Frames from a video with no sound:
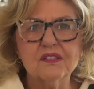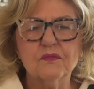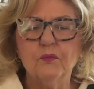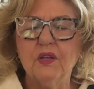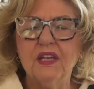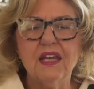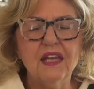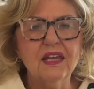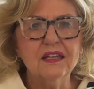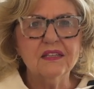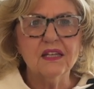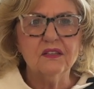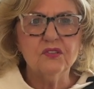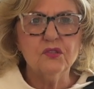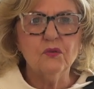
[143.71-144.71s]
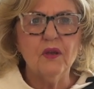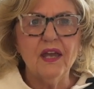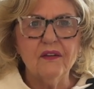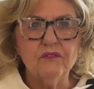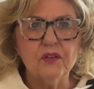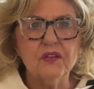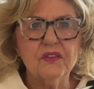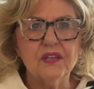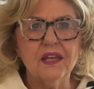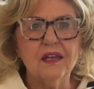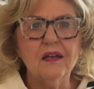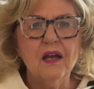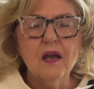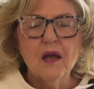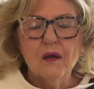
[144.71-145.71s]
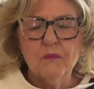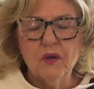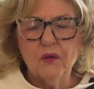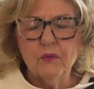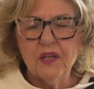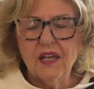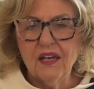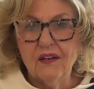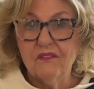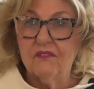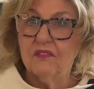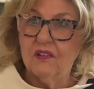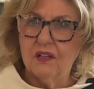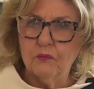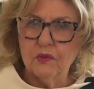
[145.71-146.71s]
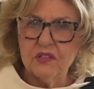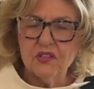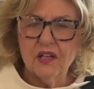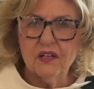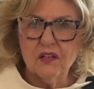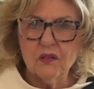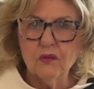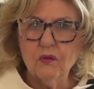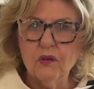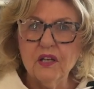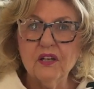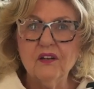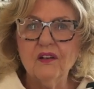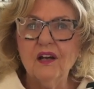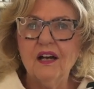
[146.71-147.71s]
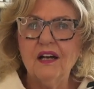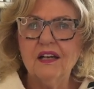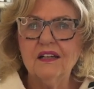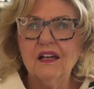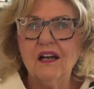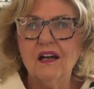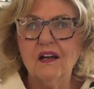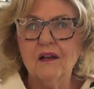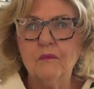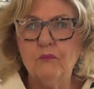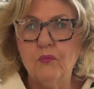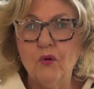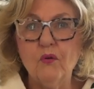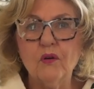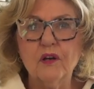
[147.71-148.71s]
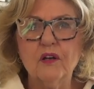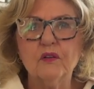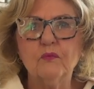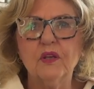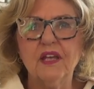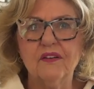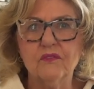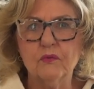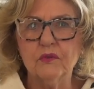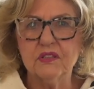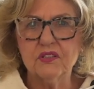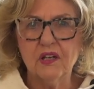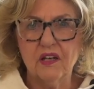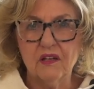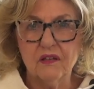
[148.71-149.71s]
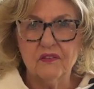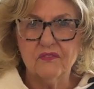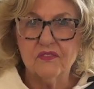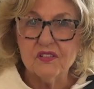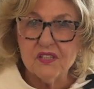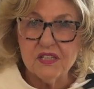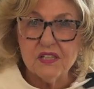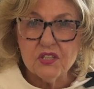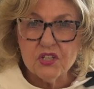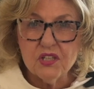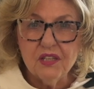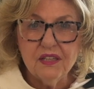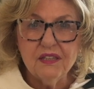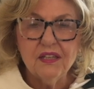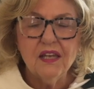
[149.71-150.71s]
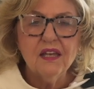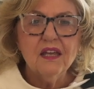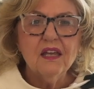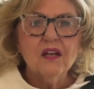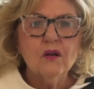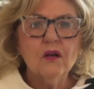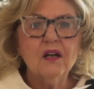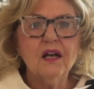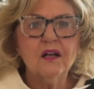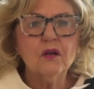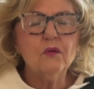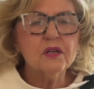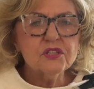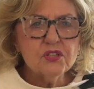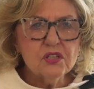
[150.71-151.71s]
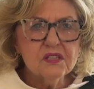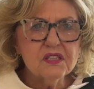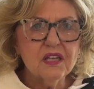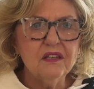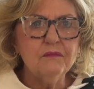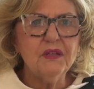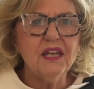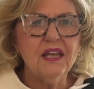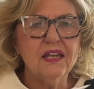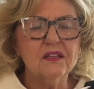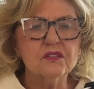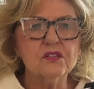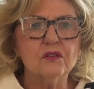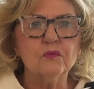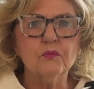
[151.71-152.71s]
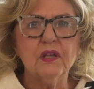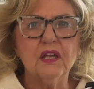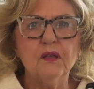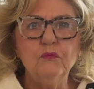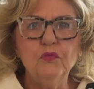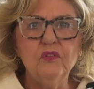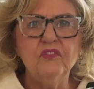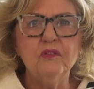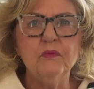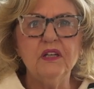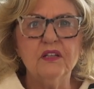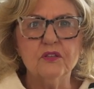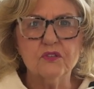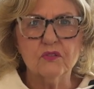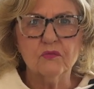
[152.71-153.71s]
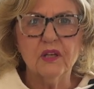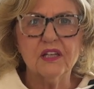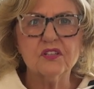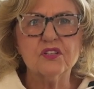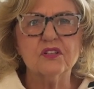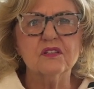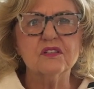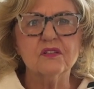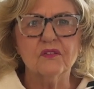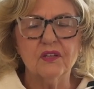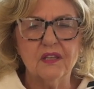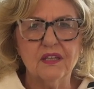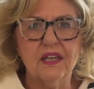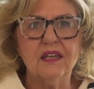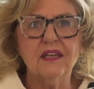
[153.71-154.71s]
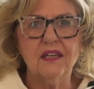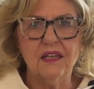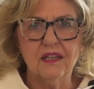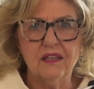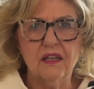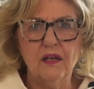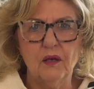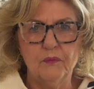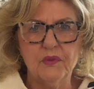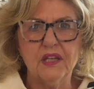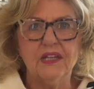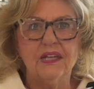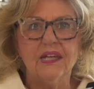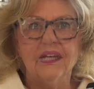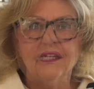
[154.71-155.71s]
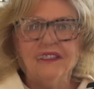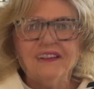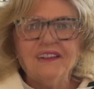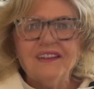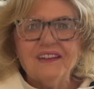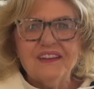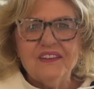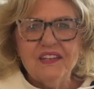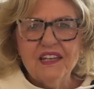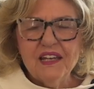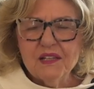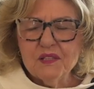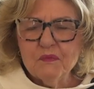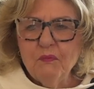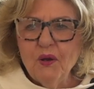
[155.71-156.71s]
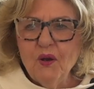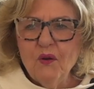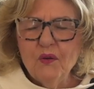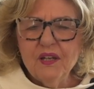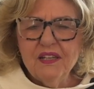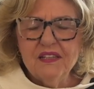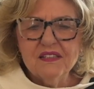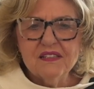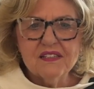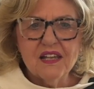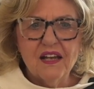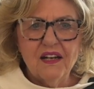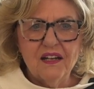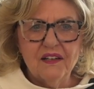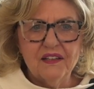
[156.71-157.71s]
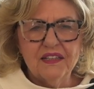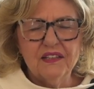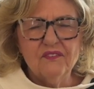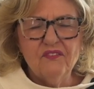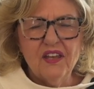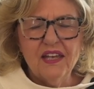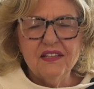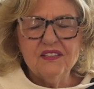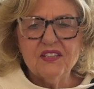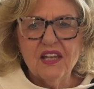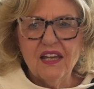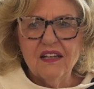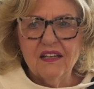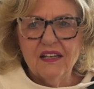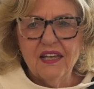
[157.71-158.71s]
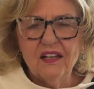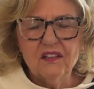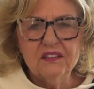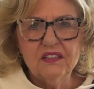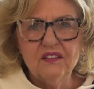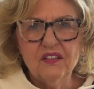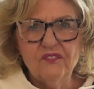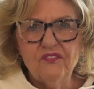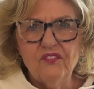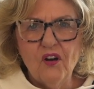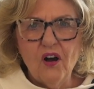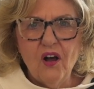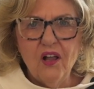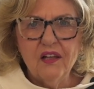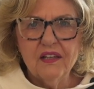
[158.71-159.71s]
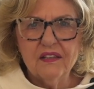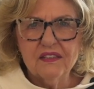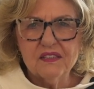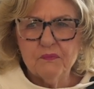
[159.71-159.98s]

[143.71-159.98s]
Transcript: We can't do everything, but we have a retired lawyer on our board. We have a retired physician. Questions can be answered. We can move them in a direction so that they can get the help they need. The expo is an event held in the fall.